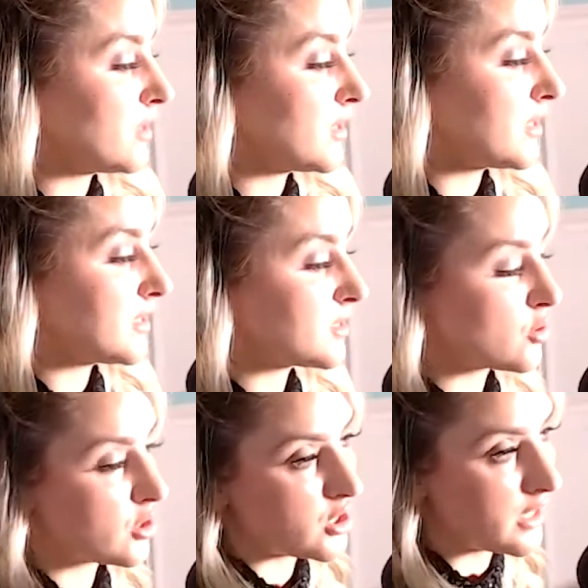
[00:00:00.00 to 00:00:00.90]
this
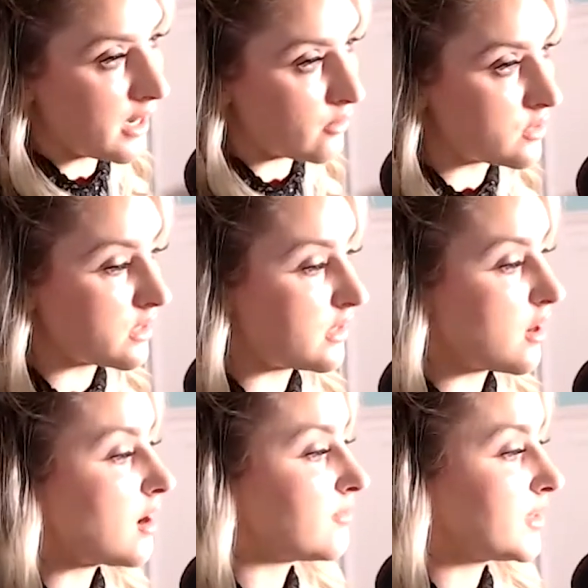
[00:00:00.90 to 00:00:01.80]
Christian counseling
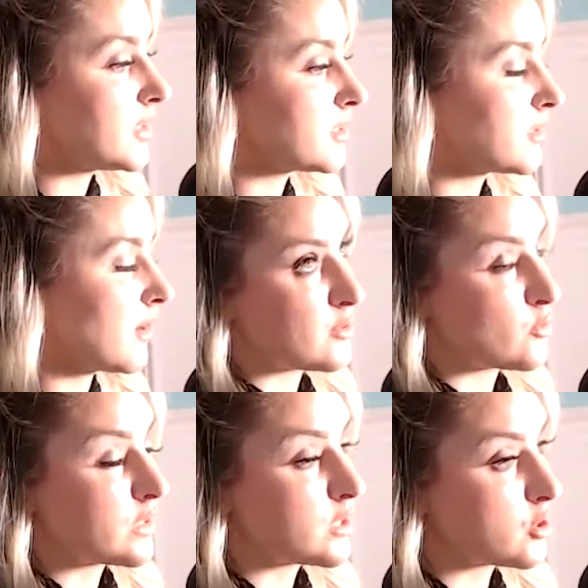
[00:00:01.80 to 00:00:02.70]
office. So I was
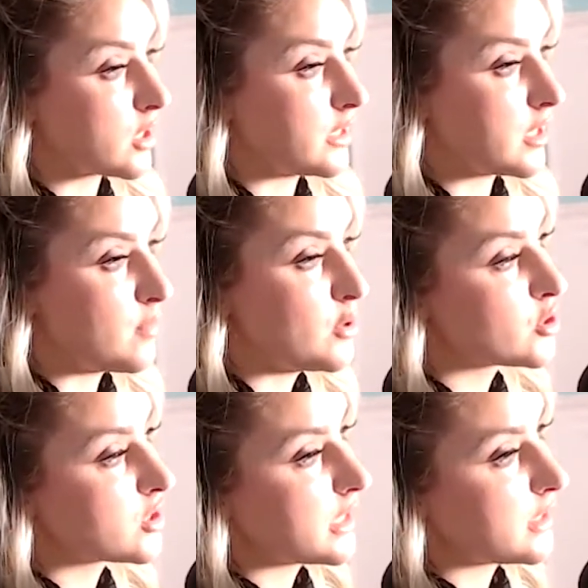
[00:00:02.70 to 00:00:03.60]
really struggling
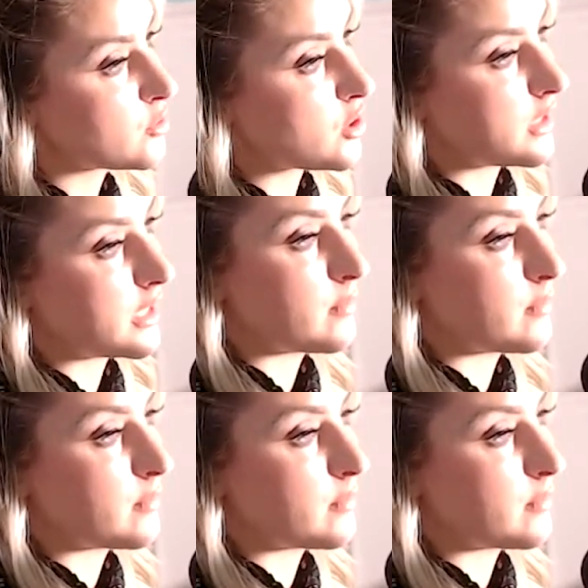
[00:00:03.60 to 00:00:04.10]
emotionally. I was struggling